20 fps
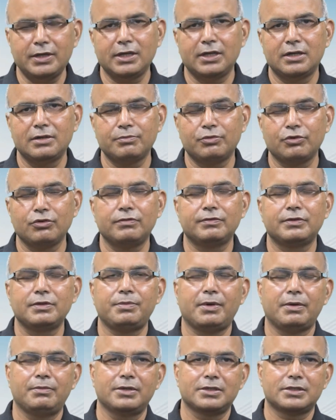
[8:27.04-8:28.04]
can improve the
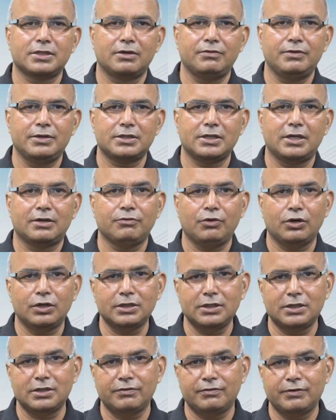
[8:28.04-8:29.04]
public service and what are
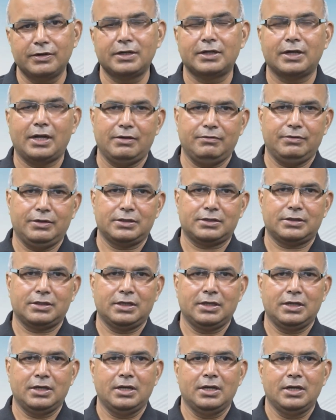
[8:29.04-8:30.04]
the different drivers.
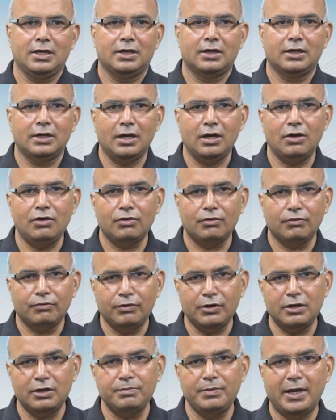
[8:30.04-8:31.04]
Now,
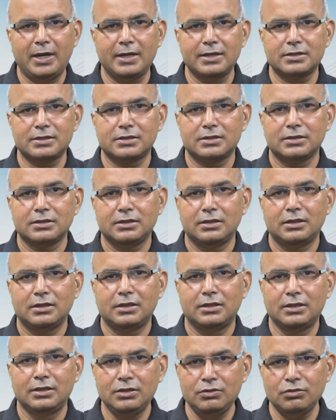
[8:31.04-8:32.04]
World Bank's
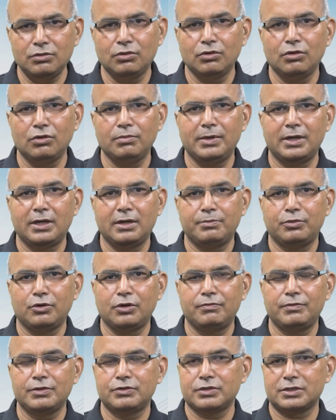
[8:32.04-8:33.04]
new global
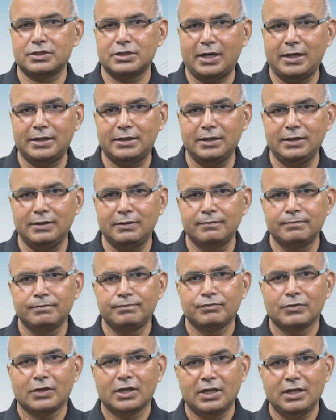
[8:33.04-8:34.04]
report, which was titled
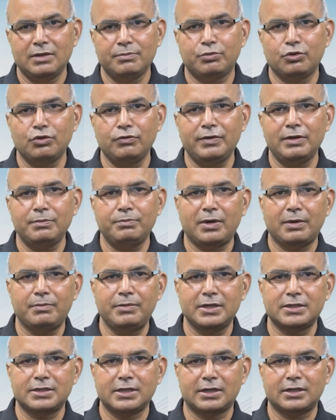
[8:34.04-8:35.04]
Improving
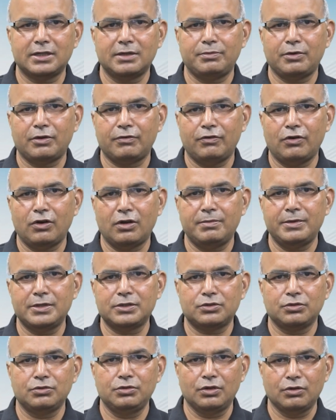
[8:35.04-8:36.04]
Public Sector Performance
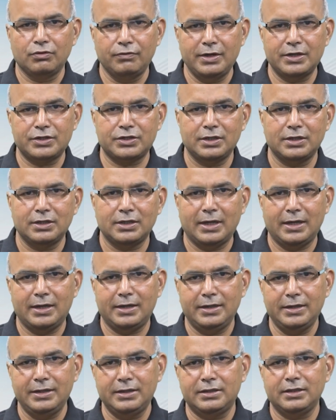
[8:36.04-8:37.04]
Through Innovation and
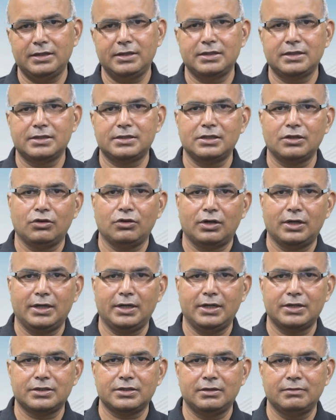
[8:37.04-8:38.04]
Interagency
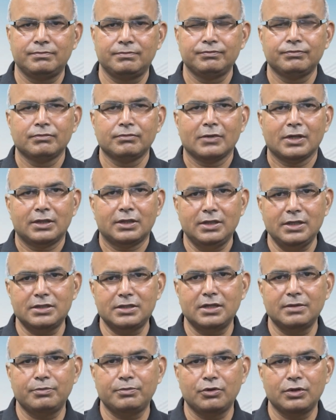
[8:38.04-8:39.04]
Coordination, this
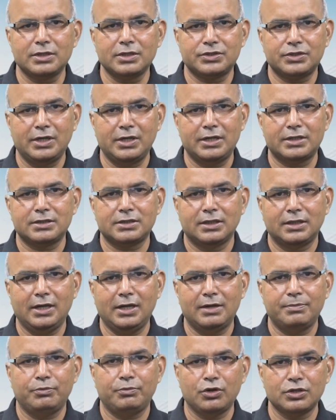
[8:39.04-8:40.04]
report states
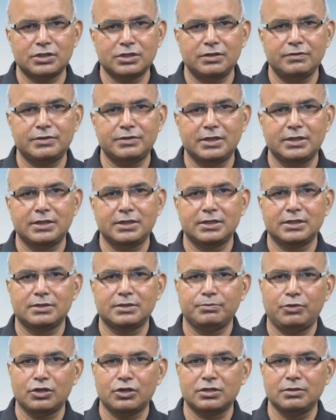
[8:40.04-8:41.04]
that positive changes is
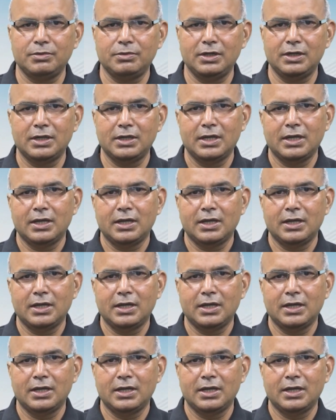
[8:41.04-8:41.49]
possible